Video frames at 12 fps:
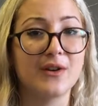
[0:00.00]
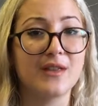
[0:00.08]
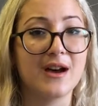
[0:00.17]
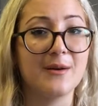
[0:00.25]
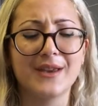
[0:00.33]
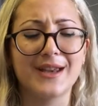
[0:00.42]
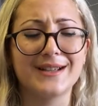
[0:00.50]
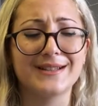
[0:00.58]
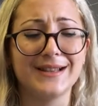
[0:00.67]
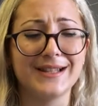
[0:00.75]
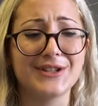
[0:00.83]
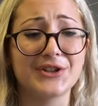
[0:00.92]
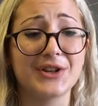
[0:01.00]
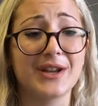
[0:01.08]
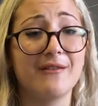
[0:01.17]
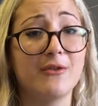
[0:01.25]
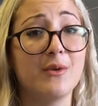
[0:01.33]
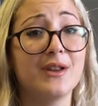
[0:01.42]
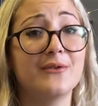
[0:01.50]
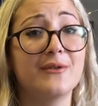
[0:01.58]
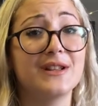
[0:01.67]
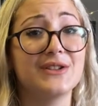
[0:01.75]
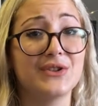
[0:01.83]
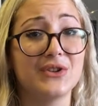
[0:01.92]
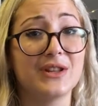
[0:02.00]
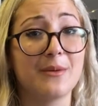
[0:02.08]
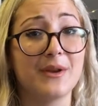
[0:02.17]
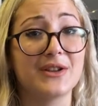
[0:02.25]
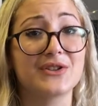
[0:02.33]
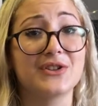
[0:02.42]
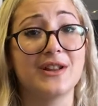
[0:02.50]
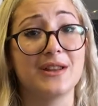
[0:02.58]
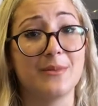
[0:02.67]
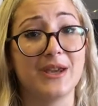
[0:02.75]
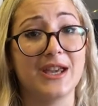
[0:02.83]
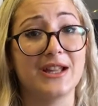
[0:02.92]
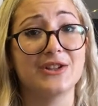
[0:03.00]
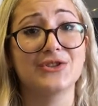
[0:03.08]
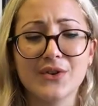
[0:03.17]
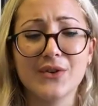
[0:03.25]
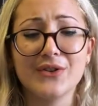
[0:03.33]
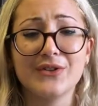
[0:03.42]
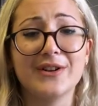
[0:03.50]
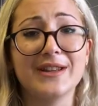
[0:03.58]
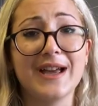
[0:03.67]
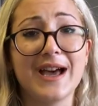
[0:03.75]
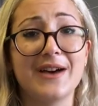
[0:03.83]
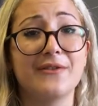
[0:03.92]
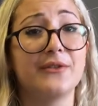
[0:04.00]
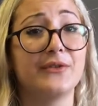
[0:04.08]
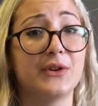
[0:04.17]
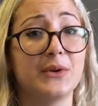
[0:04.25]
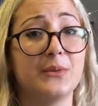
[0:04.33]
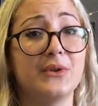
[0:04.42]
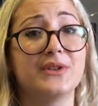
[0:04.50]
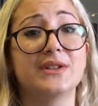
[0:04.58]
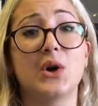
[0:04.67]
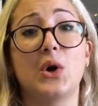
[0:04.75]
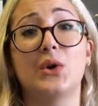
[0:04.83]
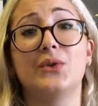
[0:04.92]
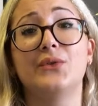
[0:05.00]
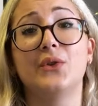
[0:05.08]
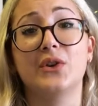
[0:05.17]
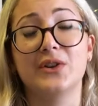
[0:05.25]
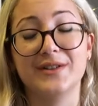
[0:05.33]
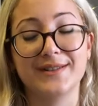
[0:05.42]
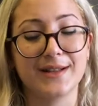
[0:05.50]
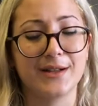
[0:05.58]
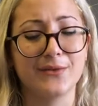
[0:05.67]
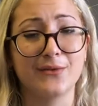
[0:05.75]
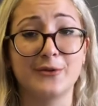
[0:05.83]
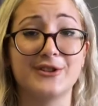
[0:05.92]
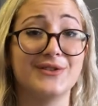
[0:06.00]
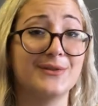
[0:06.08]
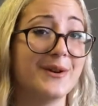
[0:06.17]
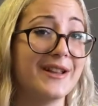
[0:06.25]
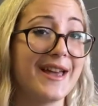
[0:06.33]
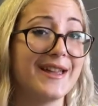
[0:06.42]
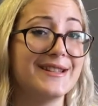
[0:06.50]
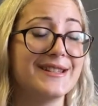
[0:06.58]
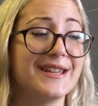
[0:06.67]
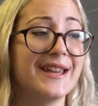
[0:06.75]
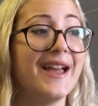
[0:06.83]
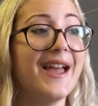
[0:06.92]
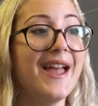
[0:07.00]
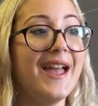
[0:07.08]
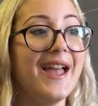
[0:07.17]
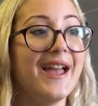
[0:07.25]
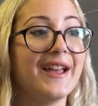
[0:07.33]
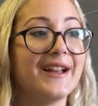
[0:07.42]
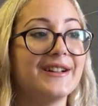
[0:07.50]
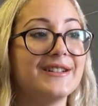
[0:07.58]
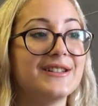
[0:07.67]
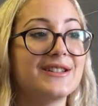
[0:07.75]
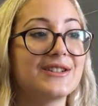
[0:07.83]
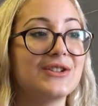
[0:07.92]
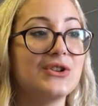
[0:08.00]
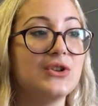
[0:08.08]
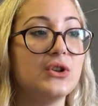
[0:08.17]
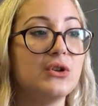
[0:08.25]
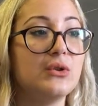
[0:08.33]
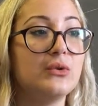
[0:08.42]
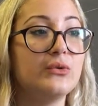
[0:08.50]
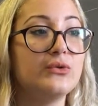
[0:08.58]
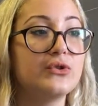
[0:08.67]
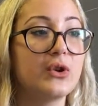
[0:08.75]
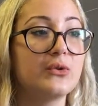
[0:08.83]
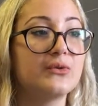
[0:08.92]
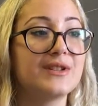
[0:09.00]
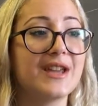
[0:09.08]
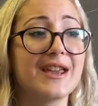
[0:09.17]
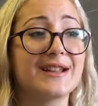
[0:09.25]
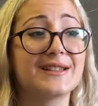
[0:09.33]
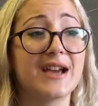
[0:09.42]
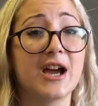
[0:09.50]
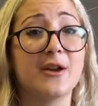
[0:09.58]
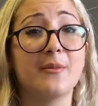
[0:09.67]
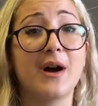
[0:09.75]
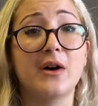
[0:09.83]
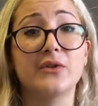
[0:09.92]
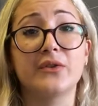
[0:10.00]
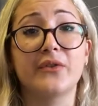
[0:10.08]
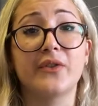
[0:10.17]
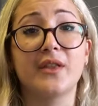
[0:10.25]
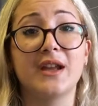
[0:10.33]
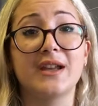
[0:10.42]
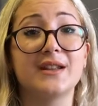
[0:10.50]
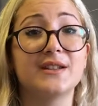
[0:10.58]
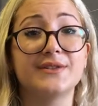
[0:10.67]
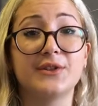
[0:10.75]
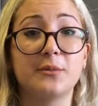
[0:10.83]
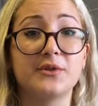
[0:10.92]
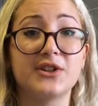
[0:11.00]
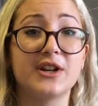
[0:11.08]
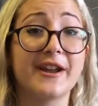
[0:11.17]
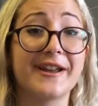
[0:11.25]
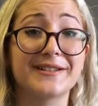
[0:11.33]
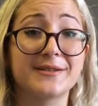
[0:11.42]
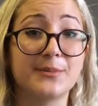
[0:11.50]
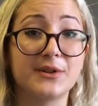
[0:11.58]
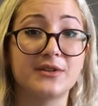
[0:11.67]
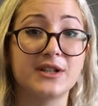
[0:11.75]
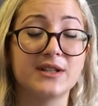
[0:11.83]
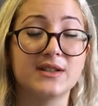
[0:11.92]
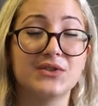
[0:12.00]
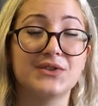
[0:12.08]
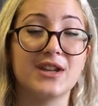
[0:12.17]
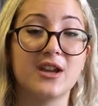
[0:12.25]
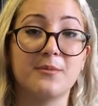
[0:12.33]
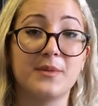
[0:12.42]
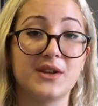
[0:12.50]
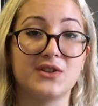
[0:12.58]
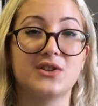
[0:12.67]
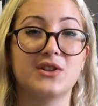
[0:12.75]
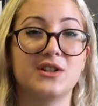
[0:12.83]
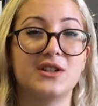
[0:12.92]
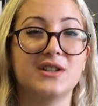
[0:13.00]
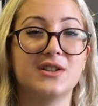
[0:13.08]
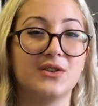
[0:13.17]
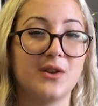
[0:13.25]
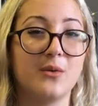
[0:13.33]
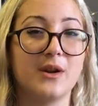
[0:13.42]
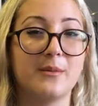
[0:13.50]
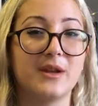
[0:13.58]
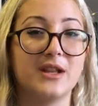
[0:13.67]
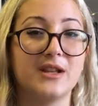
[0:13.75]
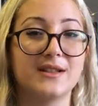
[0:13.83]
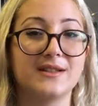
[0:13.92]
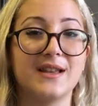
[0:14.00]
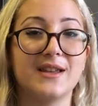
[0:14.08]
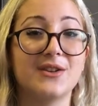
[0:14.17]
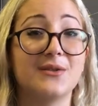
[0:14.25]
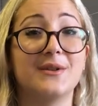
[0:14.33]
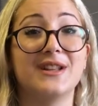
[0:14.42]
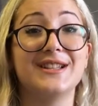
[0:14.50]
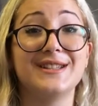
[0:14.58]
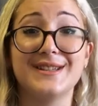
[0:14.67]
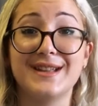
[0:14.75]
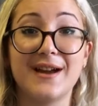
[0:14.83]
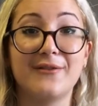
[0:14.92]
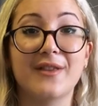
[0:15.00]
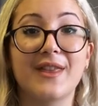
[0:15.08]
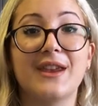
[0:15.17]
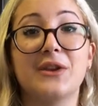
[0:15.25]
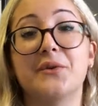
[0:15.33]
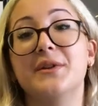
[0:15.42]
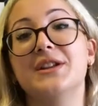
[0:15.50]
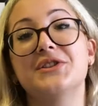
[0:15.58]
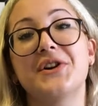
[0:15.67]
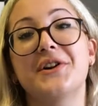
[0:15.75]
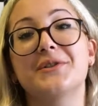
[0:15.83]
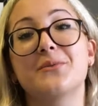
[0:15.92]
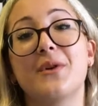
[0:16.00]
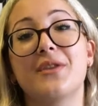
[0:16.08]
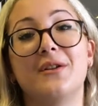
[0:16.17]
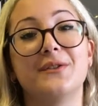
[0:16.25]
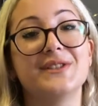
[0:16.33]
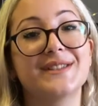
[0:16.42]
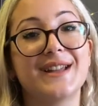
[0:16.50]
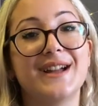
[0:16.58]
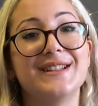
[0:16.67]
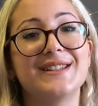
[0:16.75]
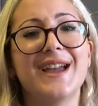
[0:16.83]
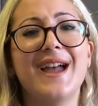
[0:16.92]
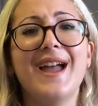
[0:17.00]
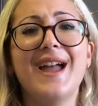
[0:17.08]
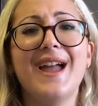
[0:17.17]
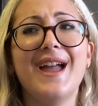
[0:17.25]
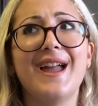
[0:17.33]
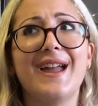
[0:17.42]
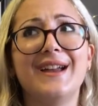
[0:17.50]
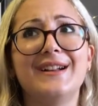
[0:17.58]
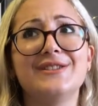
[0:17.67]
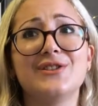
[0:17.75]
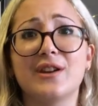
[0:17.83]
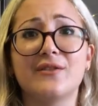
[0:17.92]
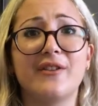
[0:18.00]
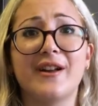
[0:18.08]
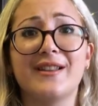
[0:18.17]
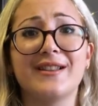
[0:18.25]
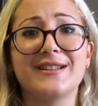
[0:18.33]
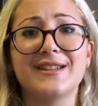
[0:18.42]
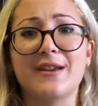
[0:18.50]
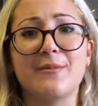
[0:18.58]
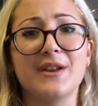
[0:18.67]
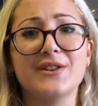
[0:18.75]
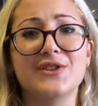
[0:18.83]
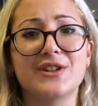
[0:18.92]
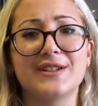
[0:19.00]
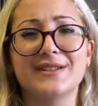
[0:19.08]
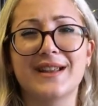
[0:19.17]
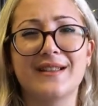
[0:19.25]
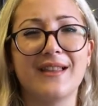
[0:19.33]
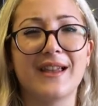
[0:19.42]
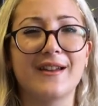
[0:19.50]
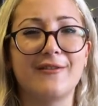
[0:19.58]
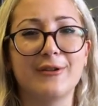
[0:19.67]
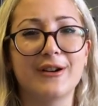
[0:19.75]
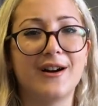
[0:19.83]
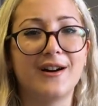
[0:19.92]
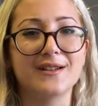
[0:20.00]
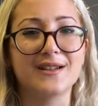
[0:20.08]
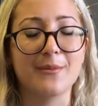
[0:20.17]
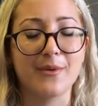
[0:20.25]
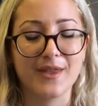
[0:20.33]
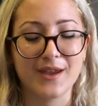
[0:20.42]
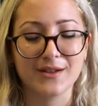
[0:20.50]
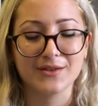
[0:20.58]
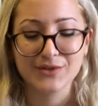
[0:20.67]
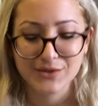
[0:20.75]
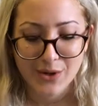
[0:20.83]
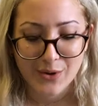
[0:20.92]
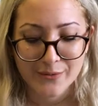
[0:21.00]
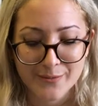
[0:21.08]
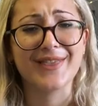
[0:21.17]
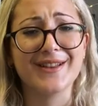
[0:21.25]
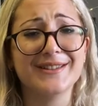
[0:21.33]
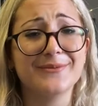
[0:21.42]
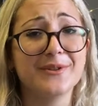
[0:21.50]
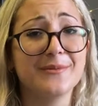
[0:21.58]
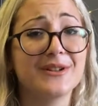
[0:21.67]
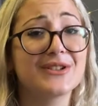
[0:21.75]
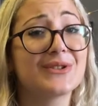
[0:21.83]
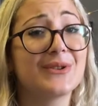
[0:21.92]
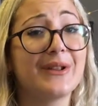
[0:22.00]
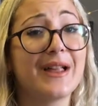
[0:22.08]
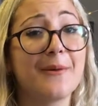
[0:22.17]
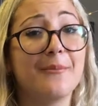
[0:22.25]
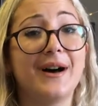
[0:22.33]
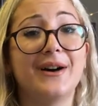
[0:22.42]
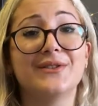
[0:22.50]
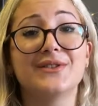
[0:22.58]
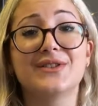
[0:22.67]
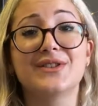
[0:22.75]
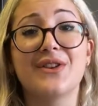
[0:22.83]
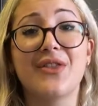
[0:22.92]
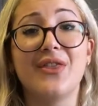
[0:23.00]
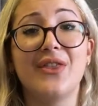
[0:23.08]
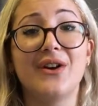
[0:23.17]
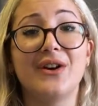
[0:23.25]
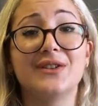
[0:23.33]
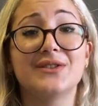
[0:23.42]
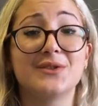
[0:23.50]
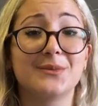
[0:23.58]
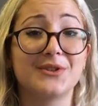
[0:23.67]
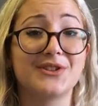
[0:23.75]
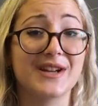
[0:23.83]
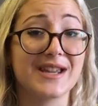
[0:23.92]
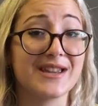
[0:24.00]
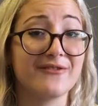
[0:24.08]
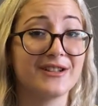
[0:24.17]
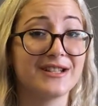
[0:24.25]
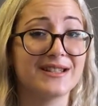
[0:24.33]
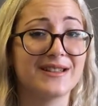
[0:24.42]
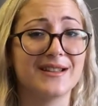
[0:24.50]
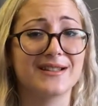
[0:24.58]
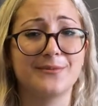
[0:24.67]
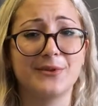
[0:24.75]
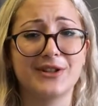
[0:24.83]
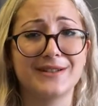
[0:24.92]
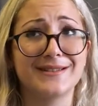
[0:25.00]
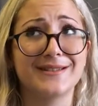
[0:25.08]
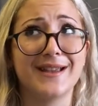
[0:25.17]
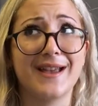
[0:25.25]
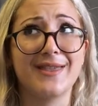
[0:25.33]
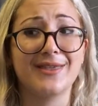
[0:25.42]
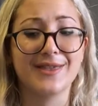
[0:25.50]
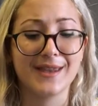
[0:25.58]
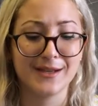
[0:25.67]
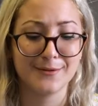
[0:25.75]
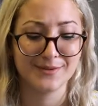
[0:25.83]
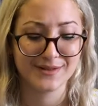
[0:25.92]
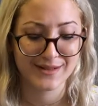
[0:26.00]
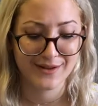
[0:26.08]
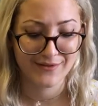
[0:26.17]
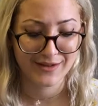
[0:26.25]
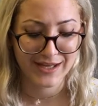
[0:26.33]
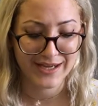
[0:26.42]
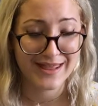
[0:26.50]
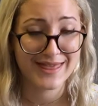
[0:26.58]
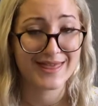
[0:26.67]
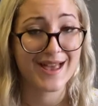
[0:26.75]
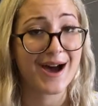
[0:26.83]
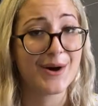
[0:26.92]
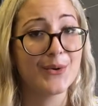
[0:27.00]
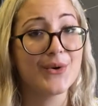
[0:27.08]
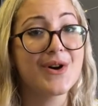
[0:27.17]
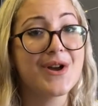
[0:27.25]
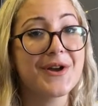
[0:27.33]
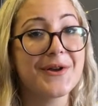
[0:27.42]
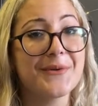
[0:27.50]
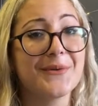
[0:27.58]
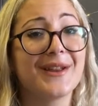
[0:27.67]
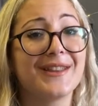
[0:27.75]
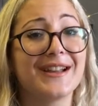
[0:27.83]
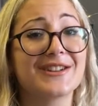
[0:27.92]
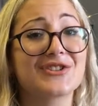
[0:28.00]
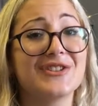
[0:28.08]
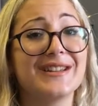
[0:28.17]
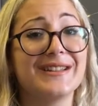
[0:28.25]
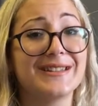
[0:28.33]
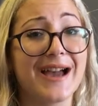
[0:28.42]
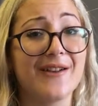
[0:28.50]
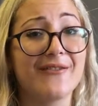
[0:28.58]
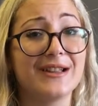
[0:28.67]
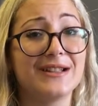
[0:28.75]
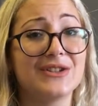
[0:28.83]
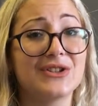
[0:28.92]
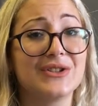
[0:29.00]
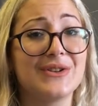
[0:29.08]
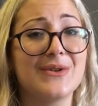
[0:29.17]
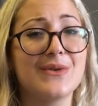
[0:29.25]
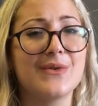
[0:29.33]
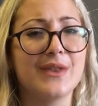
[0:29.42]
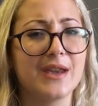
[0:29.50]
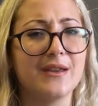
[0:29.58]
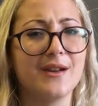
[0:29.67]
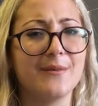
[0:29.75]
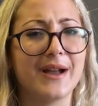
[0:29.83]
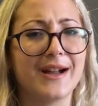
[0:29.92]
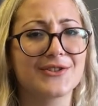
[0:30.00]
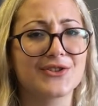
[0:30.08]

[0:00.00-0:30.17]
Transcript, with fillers: for that, because literally everyone already took the picture at the beginning. So you're gonna have the photo booth all for yourself, which is fun handy, and you don't take time out of like the Superdrug experience to take picture, you know what I mean? Because like you already did everything, you already talked with all the scent, and you can finally take pictures, kind of like a regard type thing. So that's pretty much all about the Superdrug event experience and tips, and I feel like now we can actually dive into the goodie bag,